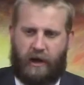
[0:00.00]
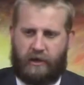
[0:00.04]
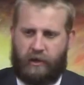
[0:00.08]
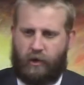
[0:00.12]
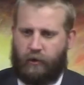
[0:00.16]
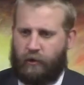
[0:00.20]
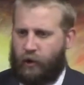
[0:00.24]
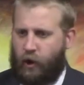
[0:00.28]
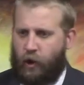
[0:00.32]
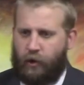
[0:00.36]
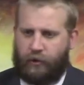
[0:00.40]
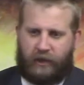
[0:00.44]
uh, you
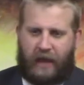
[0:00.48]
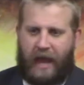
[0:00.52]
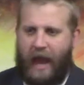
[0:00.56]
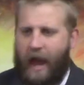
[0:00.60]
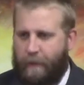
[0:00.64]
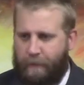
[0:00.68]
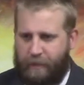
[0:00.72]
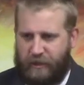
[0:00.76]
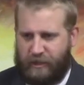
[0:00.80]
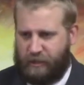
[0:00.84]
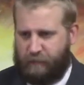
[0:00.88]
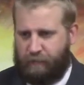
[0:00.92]
know, the earth
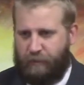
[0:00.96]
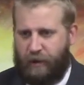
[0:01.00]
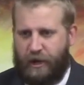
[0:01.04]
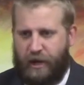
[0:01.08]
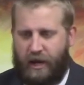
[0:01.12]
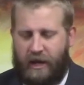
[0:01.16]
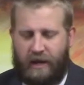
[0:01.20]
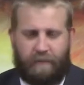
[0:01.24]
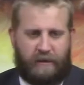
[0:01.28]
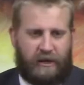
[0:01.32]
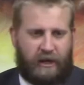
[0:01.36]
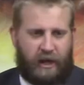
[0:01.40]
can't be
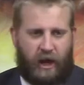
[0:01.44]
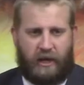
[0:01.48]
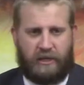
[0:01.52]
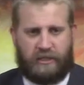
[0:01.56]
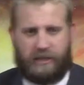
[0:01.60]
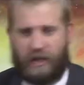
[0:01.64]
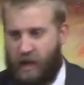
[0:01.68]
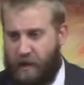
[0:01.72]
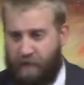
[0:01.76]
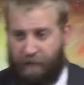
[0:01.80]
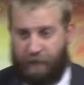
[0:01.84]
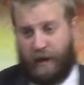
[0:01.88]
spinning because
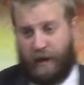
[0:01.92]
if he